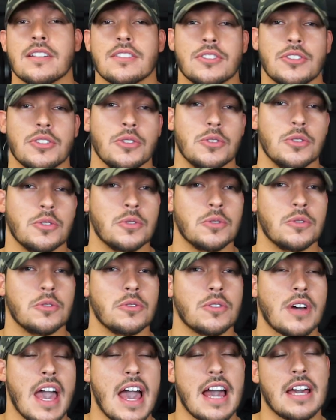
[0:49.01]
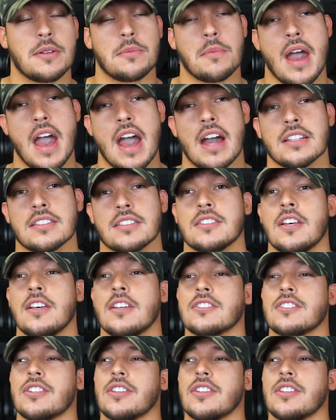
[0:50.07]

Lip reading: to add mass.